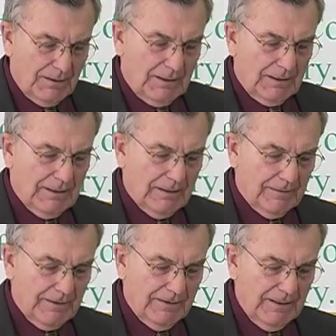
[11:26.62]

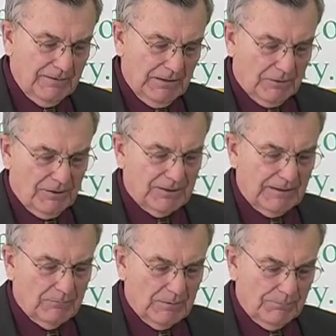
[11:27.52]
And then, of course, they
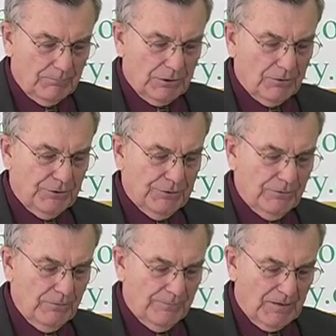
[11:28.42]
go
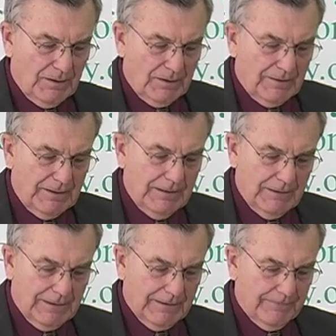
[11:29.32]
to
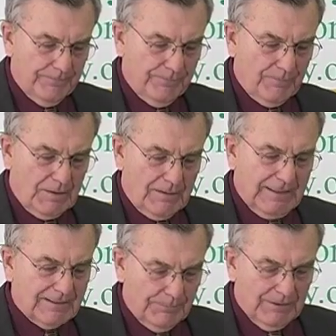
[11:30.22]
the,
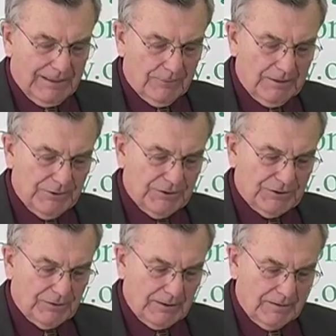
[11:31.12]
that's the bond
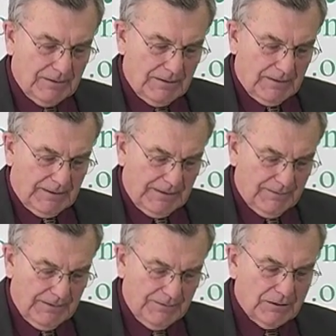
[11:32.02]
registrar.
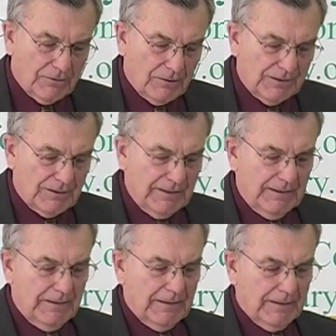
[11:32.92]
And then, of course,
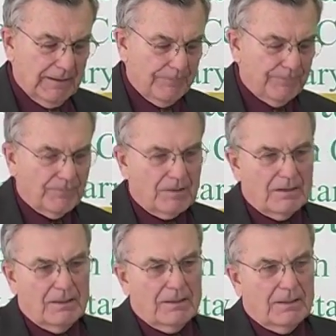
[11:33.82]
the
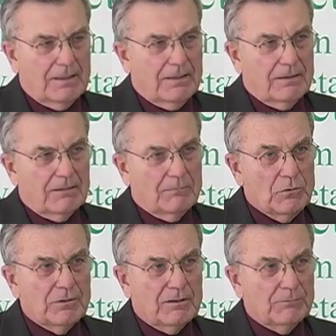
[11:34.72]

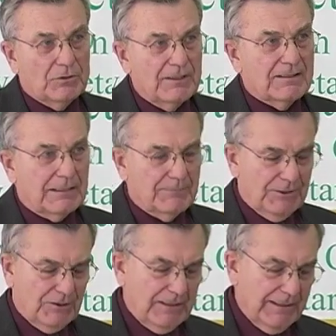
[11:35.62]
Moody's, I
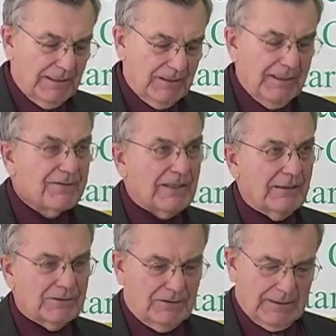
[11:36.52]
mentioned, they get
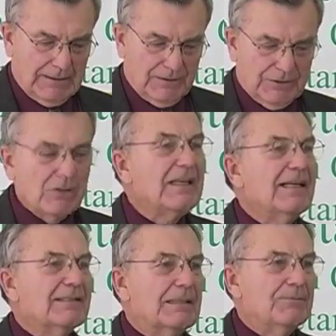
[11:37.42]
$10,000. So it
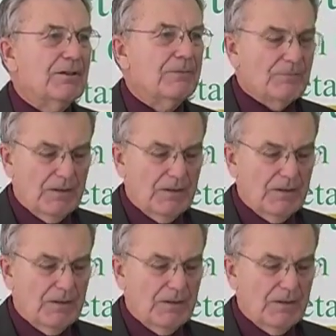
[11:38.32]
adds up to